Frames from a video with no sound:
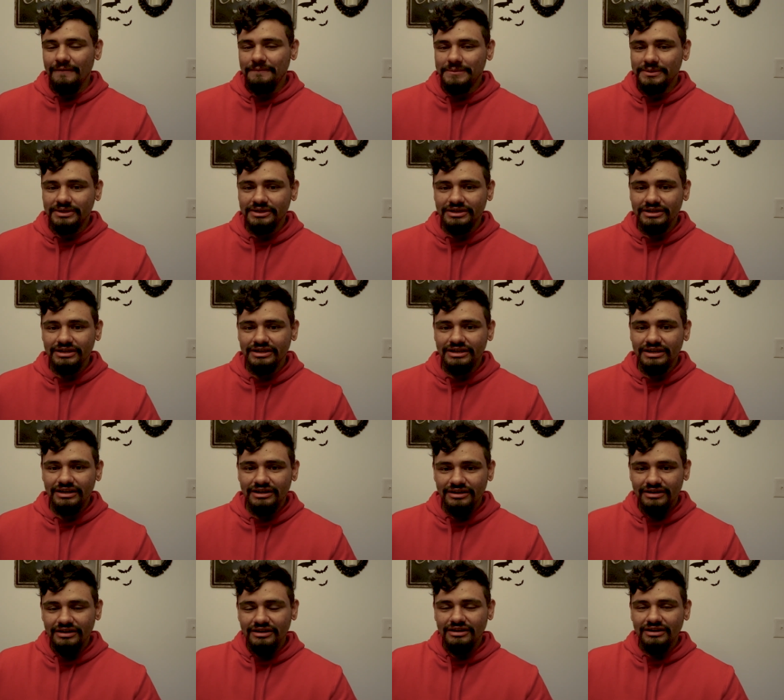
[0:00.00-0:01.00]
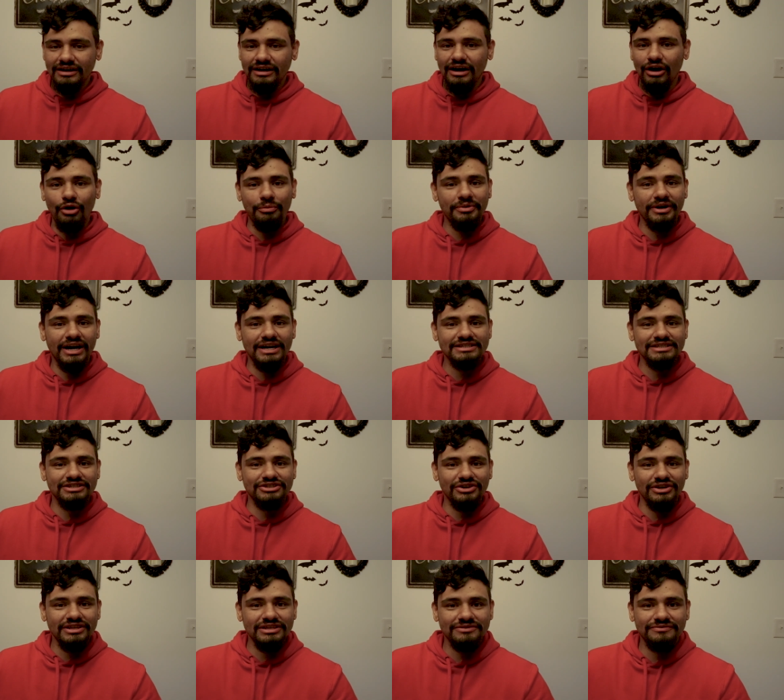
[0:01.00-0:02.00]
But I hope you guys
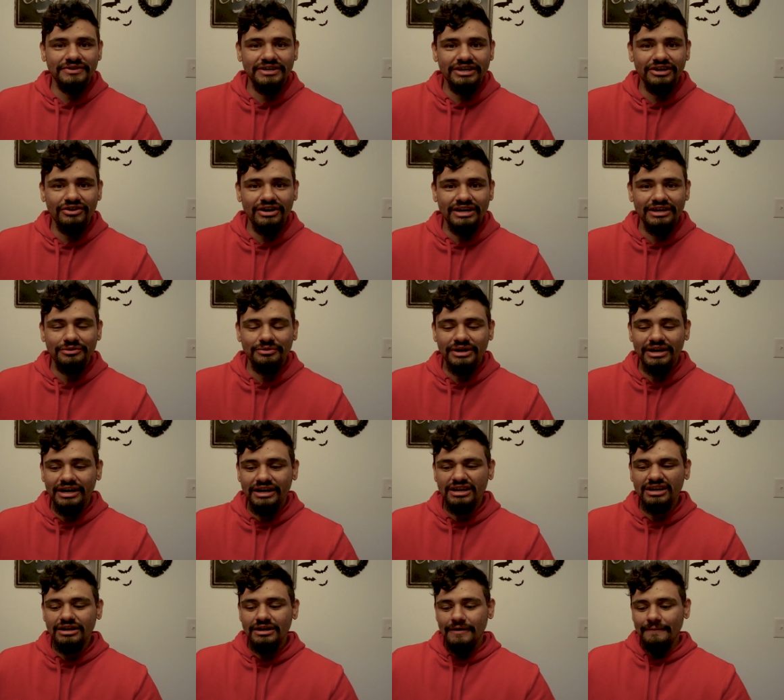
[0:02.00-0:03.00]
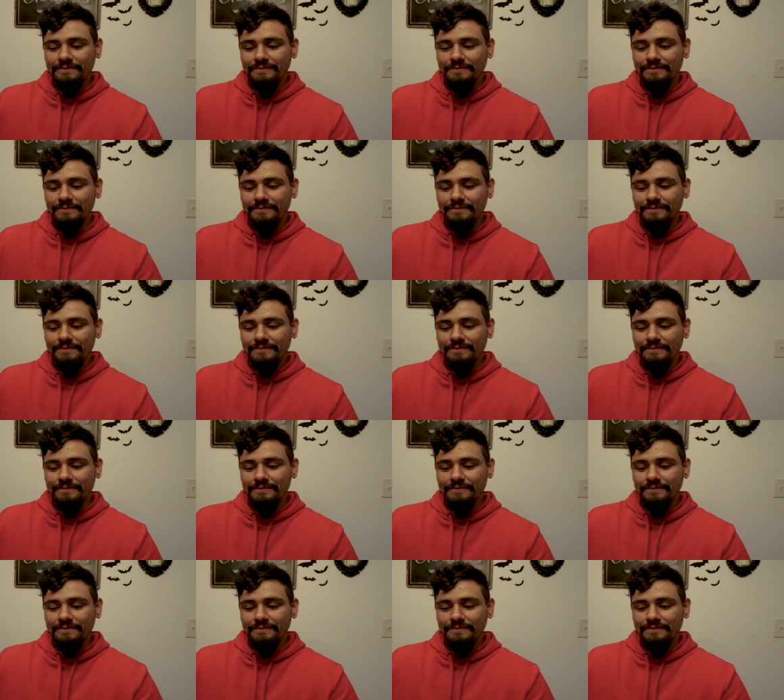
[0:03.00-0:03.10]
enjoyed this video anyway.